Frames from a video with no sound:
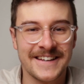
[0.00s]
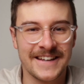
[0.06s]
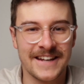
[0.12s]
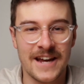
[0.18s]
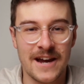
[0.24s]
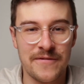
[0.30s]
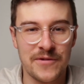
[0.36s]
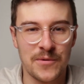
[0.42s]

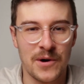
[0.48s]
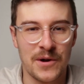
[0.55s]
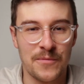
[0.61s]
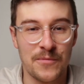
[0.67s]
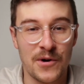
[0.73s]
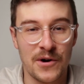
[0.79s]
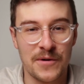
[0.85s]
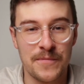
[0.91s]
G'day everyone
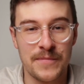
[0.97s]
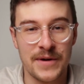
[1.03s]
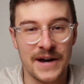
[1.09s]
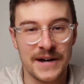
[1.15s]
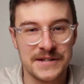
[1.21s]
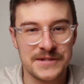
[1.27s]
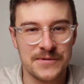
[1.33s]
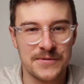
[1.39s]
and welcome
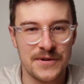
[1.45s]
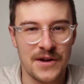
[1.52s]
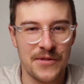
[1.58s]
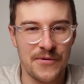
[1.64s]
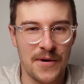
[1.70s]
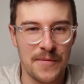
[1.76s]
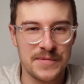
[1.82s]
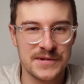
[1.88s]
back to
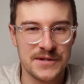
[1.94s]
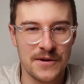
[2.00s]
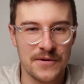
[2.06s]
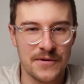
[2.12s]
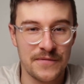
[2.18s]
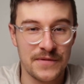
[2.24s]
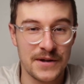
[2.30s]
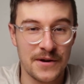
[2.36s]
another
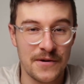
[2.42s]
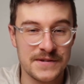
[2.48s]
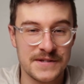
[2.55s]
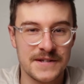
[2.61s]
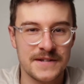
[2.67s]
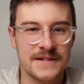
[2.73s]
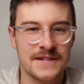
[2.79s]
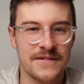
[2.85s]
episode of the
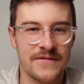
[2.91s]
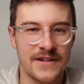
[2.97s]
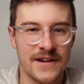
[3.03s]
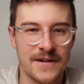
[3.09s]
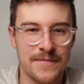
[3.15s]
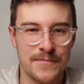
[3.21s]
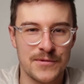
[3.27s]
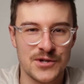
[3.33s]
Aussie
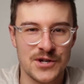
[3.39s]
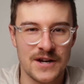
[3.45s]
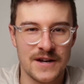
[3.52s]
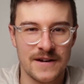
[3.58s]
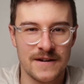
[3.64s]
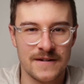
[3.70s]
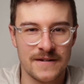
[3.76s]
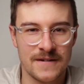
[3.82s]
Dividend
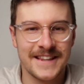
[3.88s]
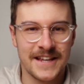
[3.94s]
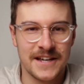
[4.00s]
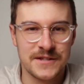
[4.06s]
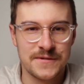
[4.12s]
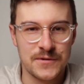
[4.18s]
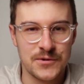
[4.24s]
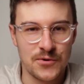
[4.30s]
Machine.
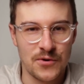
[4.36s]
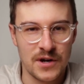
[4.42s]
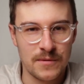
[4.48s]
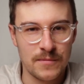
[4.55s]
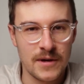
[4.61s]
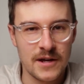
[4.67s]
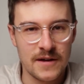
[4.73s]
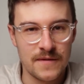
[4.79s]
Thanks for
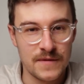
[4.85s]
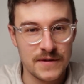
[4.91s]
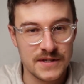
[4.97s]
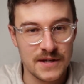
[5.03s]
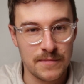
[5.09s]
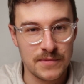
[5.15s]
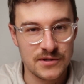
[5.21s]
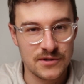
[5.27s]
joining me. In
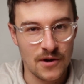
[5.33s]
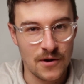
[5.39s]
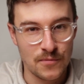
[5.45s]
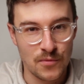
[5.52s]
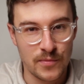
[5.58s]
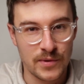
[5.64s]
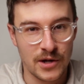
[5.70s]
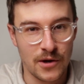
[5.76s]
this episode
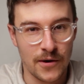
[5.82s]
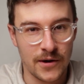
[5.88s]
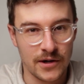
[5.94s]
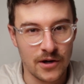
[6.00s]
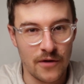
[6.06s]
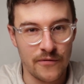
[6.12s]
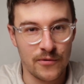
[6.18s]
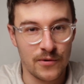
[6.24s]
we'll be
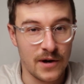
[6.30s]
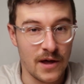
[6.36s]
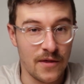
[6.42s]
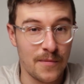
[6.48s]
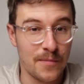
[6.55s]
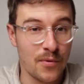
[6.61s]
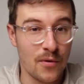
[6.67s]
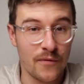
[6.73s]
going over
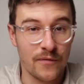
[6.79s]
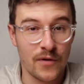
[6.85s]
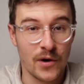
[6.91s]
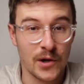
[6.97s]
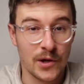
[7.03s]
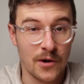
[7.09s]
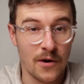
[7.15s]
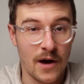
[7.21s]
another
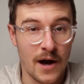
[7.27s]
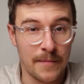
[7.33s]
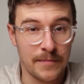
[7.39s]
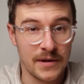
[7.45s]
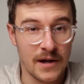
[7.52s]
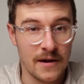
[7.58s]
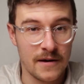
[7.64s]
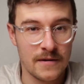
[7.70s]
portfolio
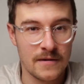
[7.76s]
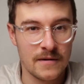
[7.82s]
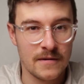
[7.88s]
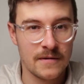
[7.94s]
update.